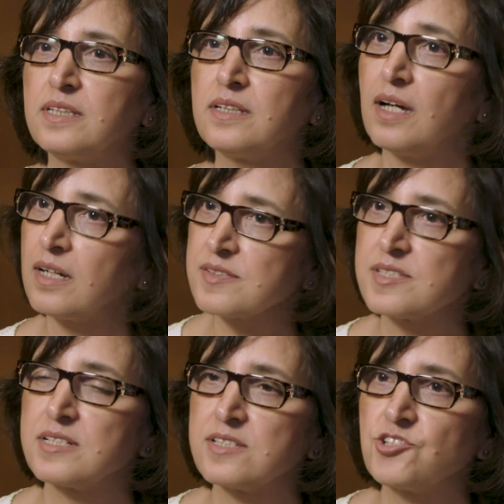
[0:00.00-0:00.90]
the
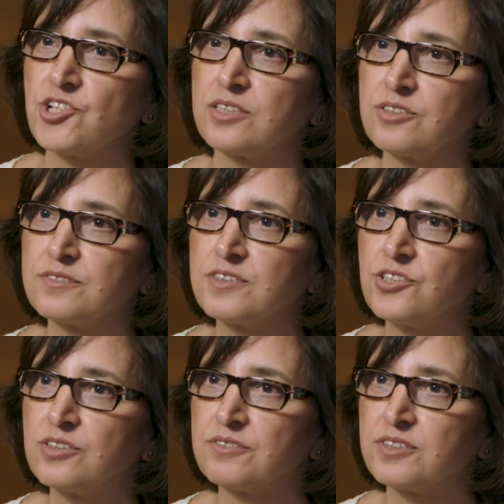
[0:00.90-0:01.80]
access agenda of the
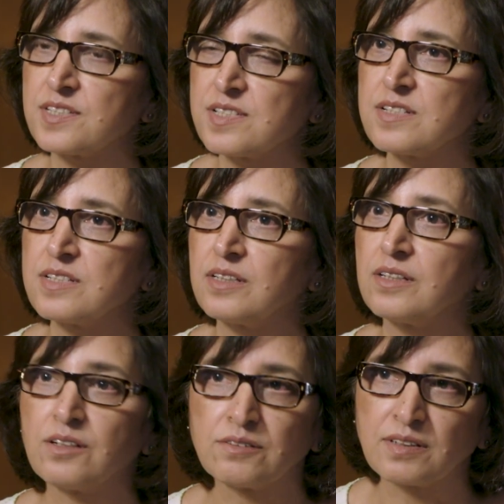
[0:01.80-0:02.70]

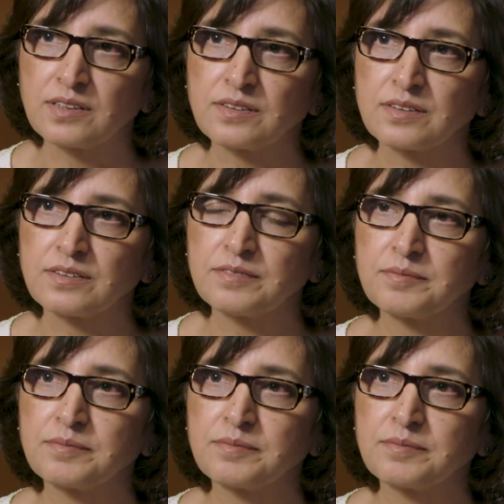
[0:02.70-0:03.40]
University of London?